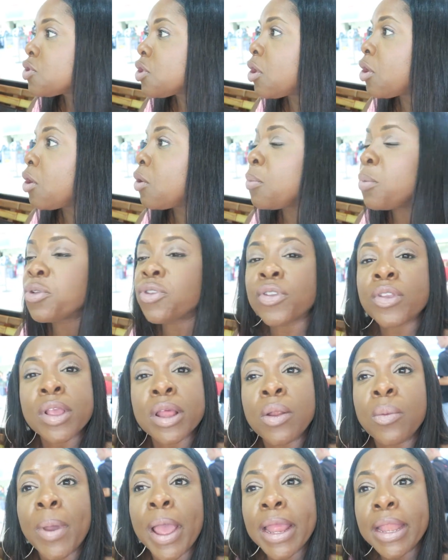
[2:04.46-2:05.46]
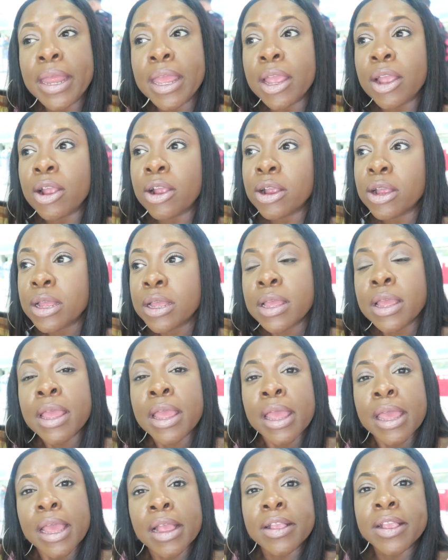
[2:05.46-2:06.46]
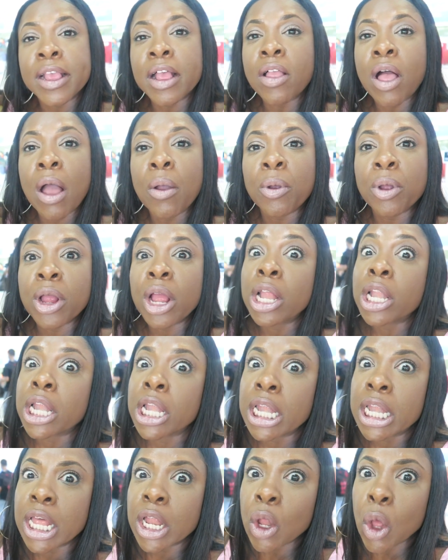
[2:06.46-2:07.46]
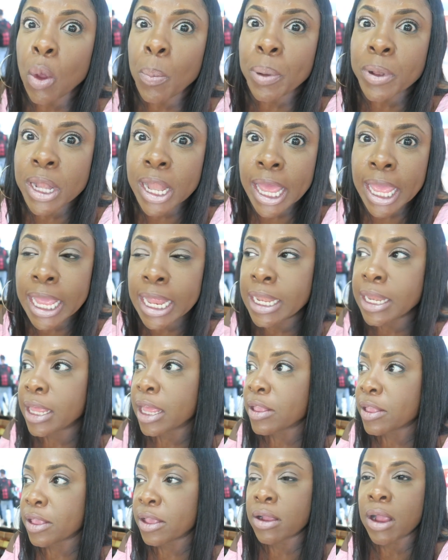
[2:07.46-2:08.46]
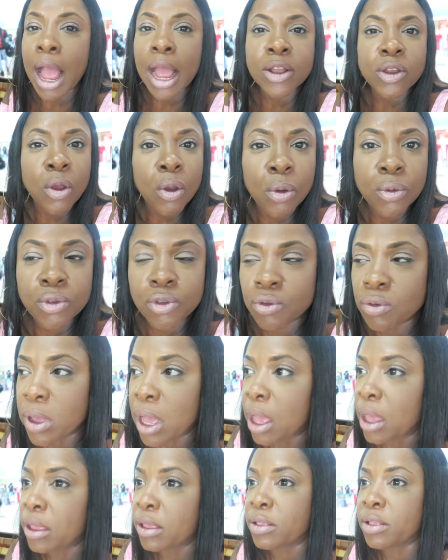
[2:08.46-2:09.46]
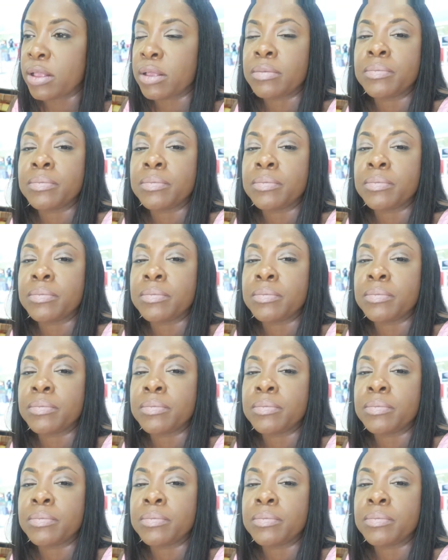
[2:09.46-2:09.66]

So we're just gonna wait here until our little plane gets here. I told you guys.